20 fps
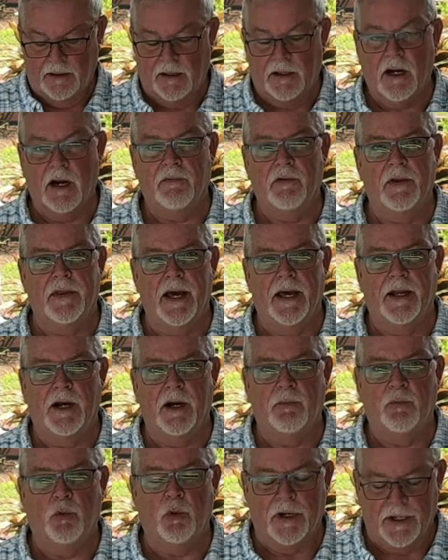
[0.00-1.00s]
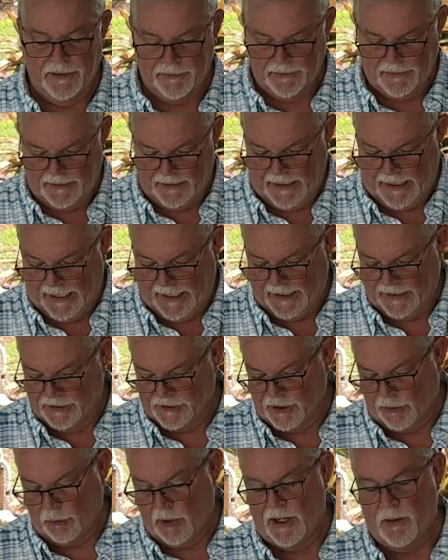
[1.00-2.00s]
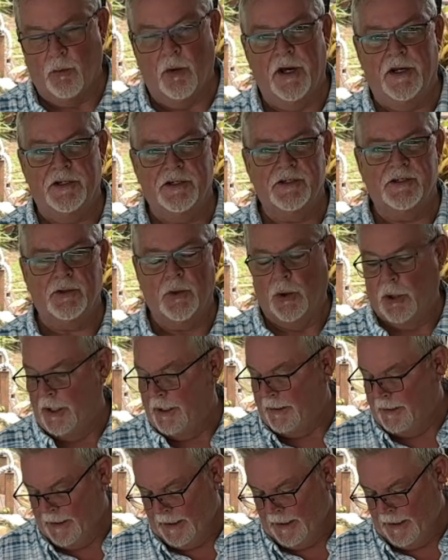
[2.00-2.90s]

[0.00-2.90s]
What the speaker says: cover that up with, and it's a great way to store it.